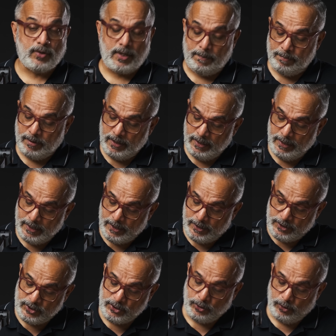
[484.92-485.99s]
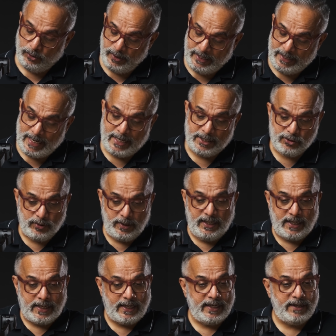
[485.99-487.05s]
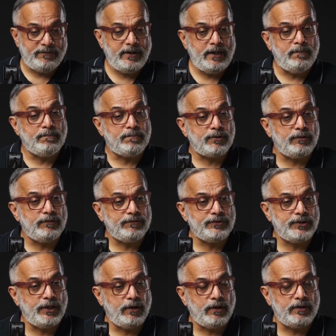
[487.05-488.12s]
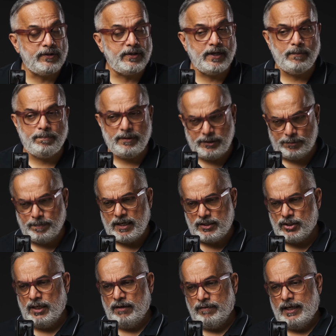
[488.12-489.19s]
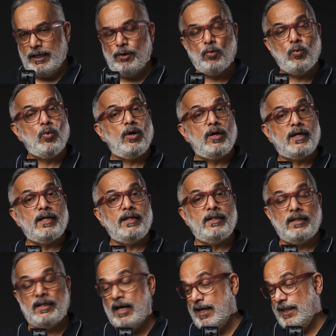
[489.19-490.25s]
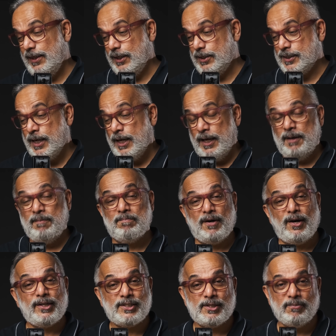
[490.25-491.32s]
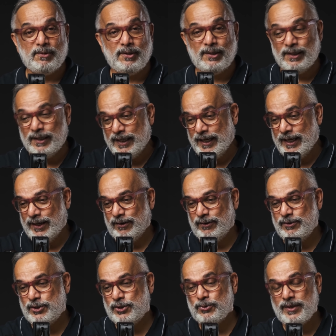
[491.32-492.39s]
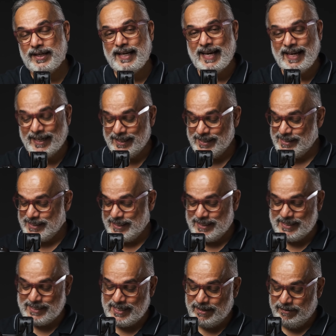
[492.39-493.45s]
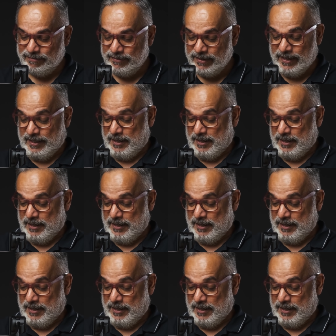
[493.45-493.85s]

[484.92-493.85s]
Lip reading: rubber, so it actually kind of improves your grip, especially when you work in this impossible, shooting angles and stuff.